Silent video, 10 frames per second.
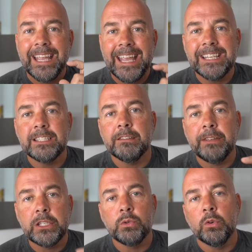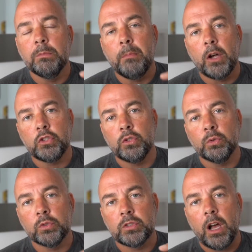individual
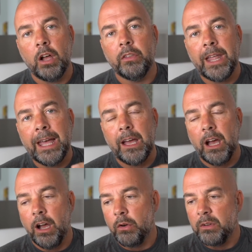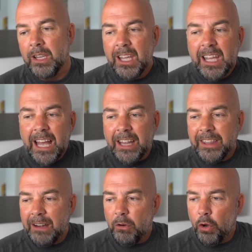modules on their own. And
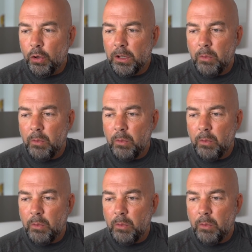they're all